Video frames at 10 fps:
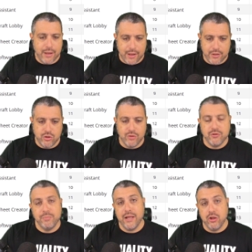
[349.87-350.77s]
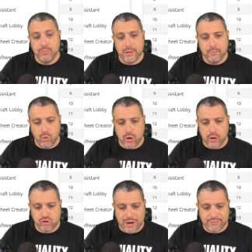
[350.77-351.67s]
Uh, you do have to pay a little bit
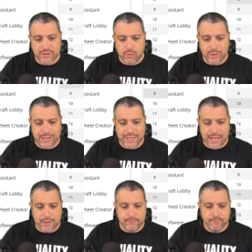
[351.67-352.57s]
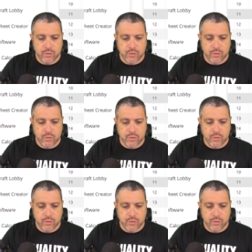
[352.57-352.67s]
more draft equity to get him.